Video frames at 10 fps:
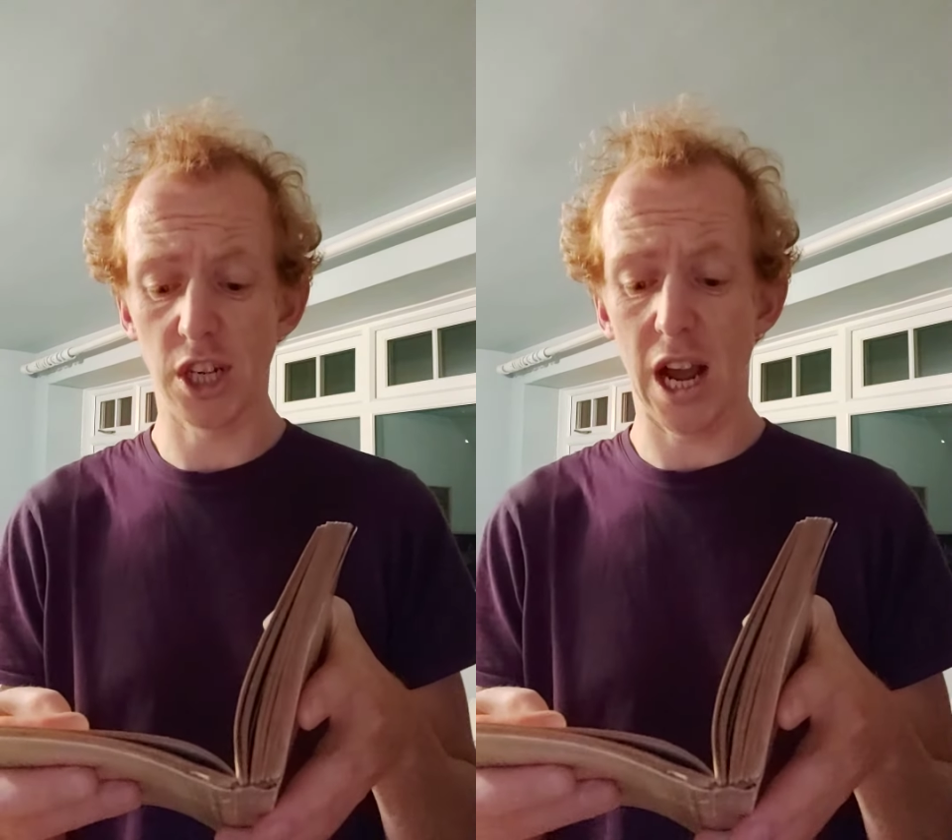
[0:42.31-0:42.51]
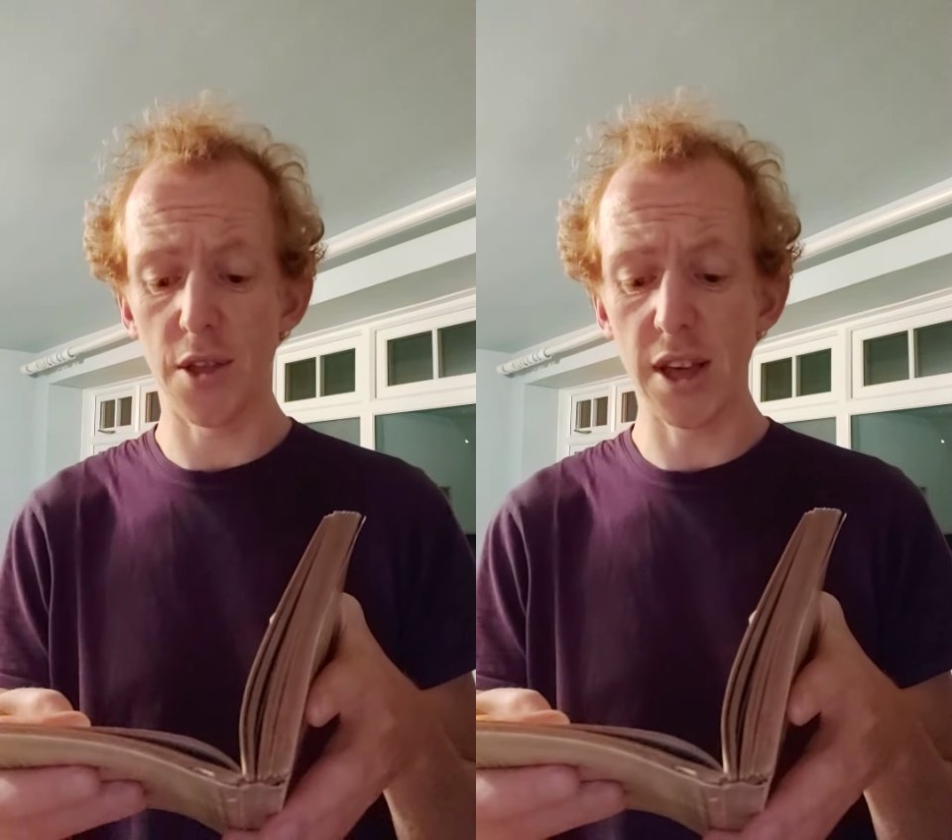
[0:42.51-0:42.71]

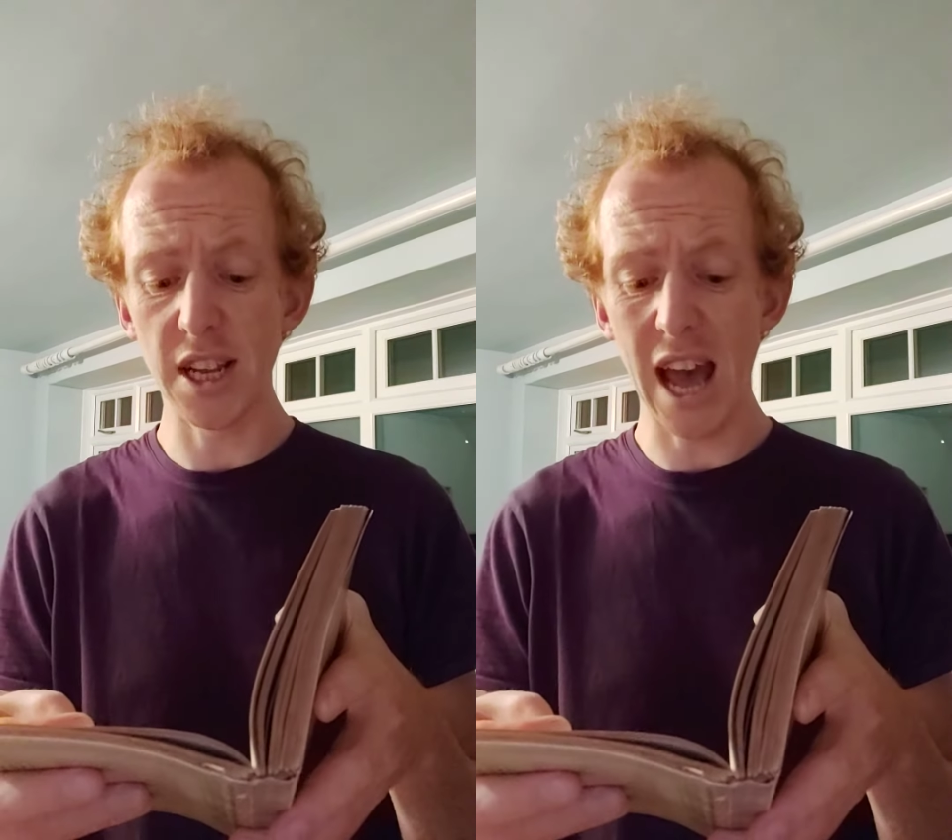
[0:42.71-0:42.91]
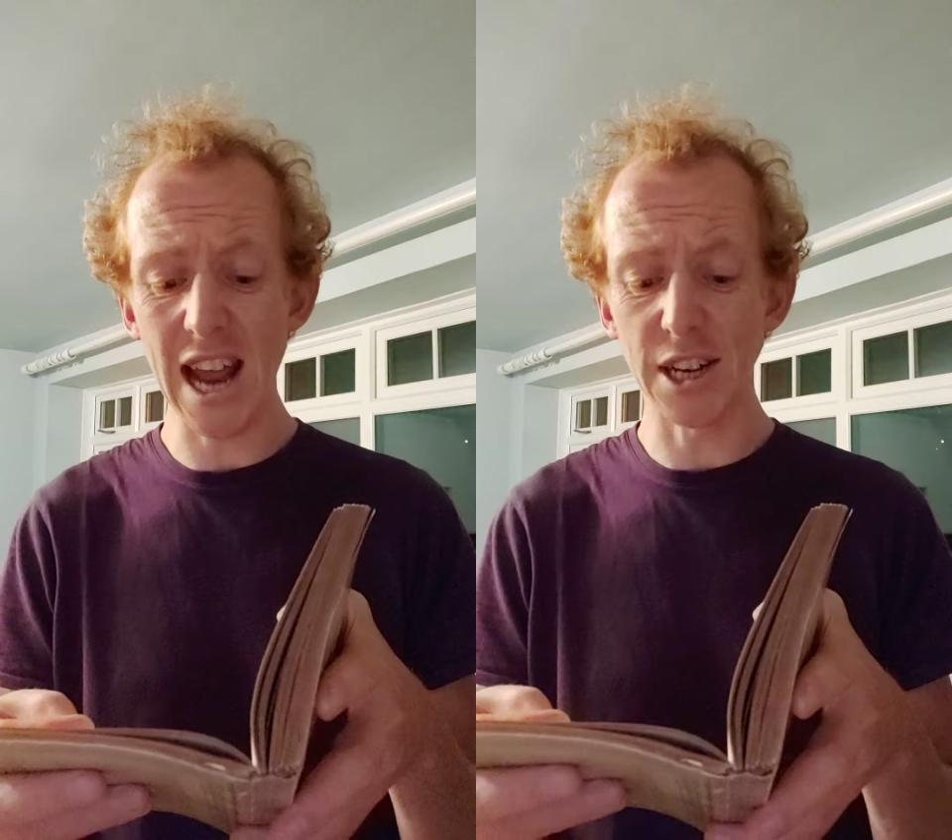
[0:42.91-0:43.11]
hath he
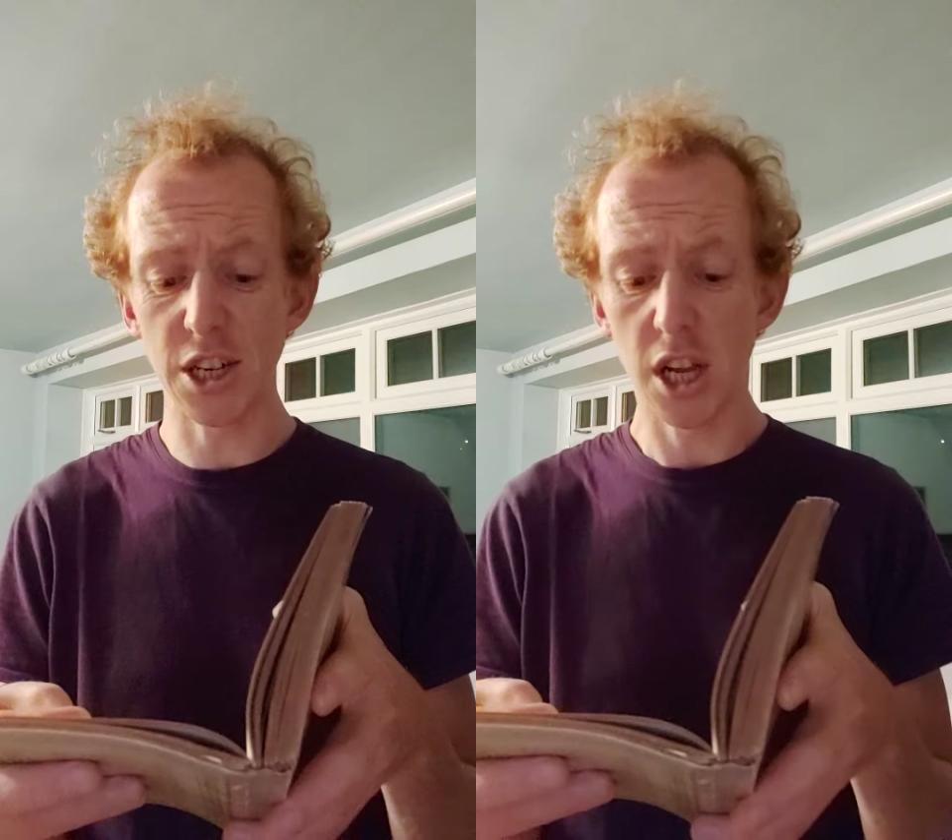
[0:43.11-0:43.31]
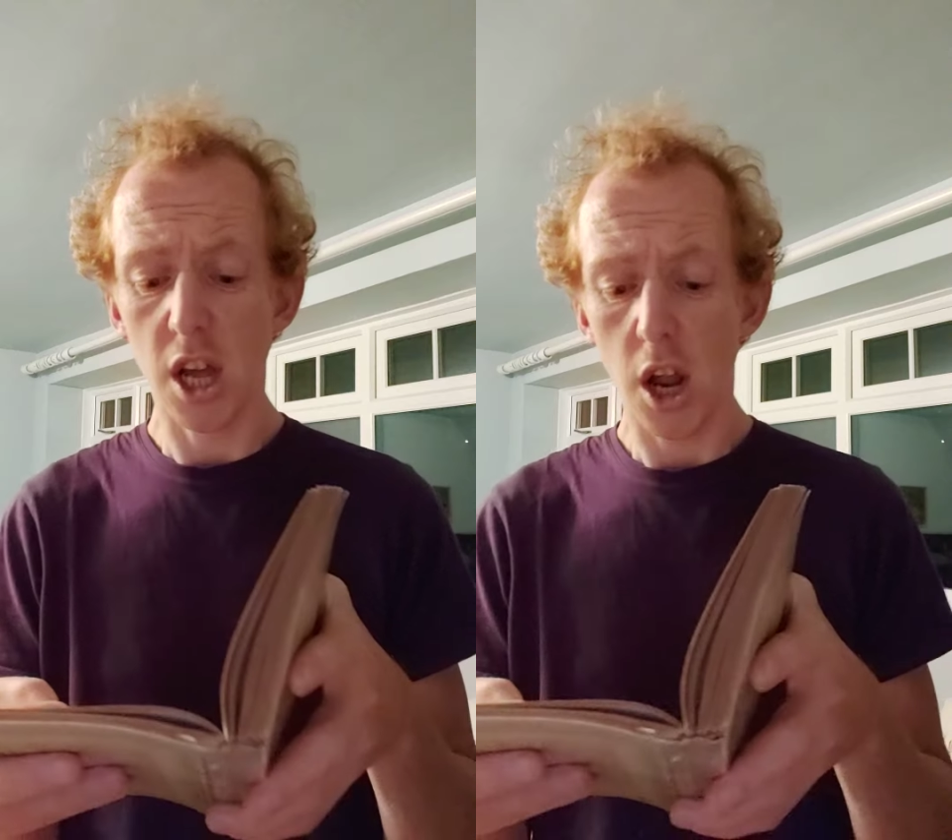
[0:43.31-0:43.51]
hent,